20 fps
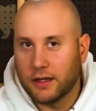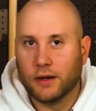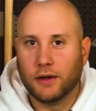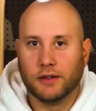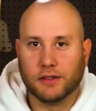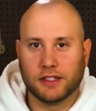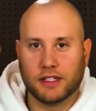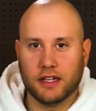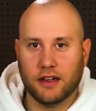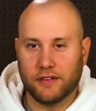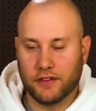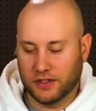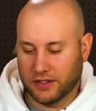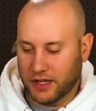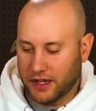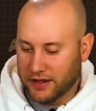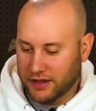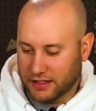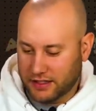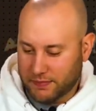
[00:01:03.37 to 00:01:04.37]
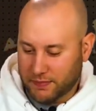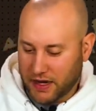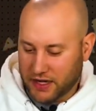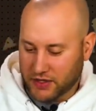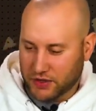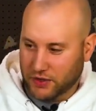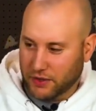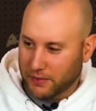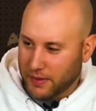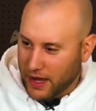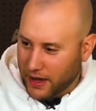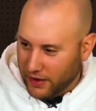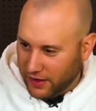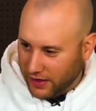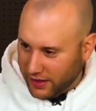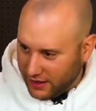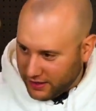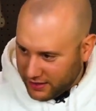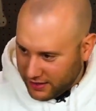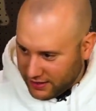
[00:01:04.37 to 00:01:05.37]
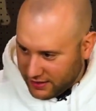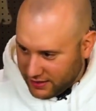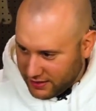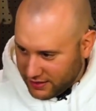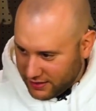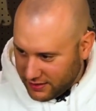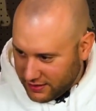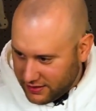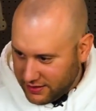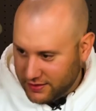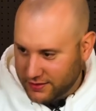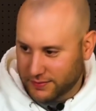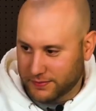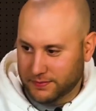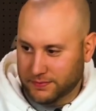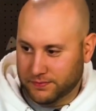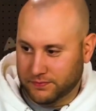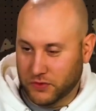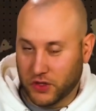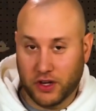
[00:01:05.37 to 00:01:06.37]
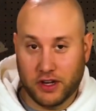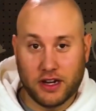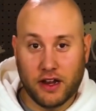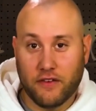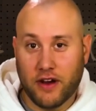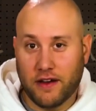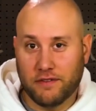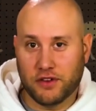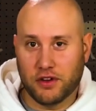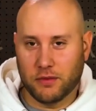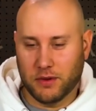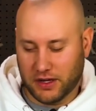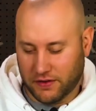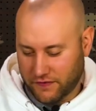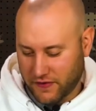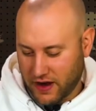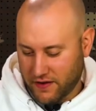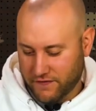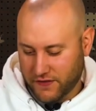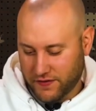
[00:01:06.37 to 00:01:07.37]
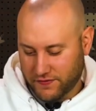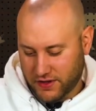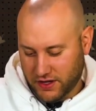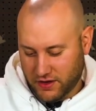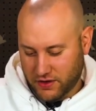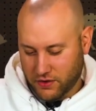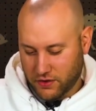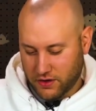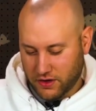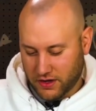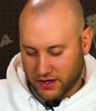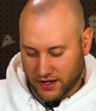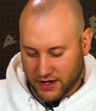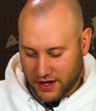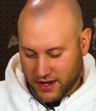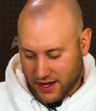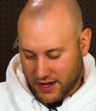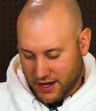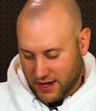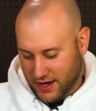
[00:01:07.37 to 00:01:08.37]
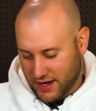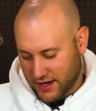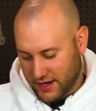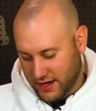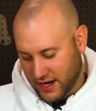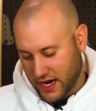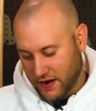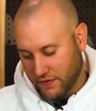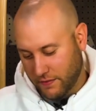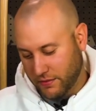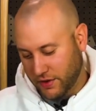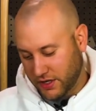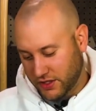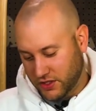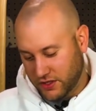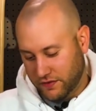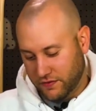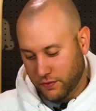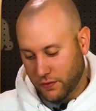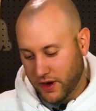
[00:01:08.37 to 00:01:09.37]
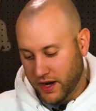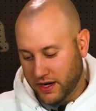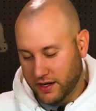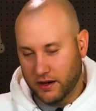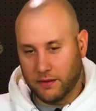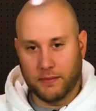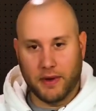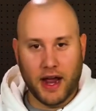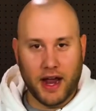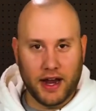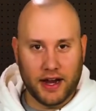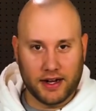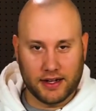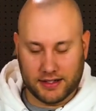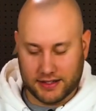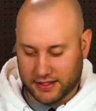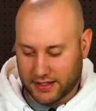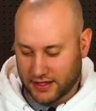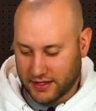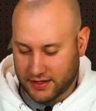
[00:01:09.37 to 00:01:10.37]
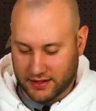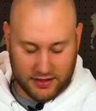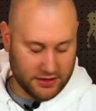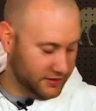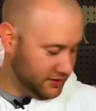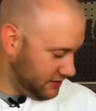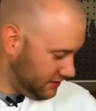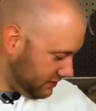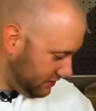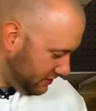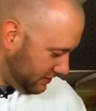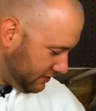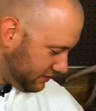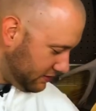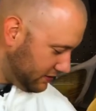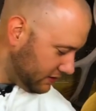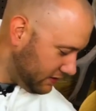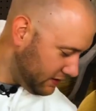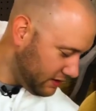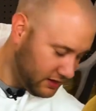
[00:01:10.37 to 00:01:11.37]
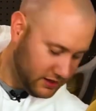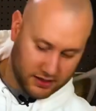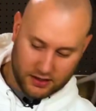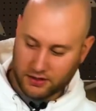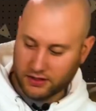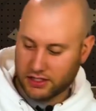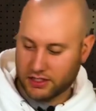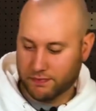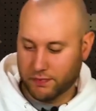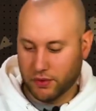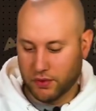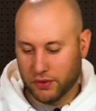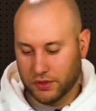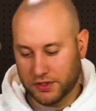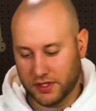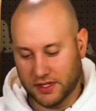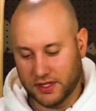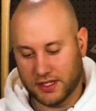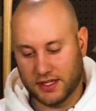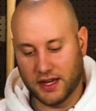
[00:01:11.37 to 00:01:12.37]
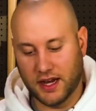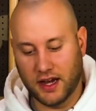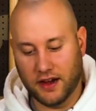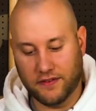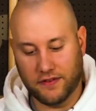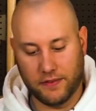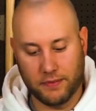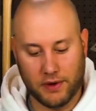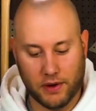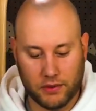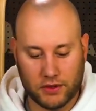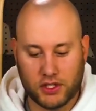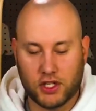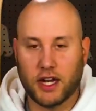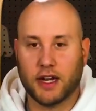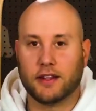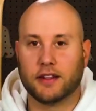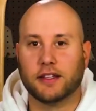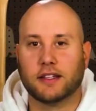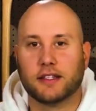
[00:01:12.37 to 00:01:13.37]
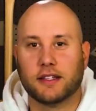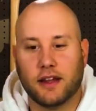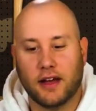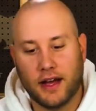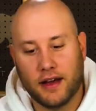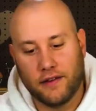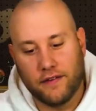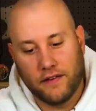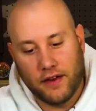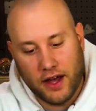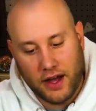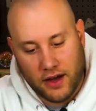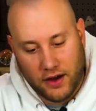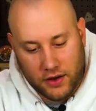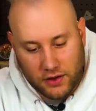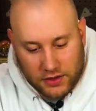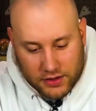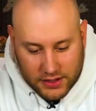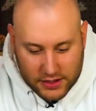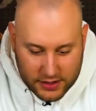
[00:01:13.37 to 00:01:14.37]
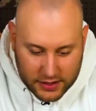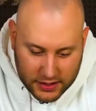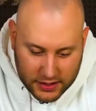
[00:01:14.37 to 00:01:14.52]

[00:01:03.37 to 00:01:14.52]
We'll see if there's anything special about it. You can never have too much 550 cord. I have a bunch of random hanks and spools and stuff, but we'll check this stuff out.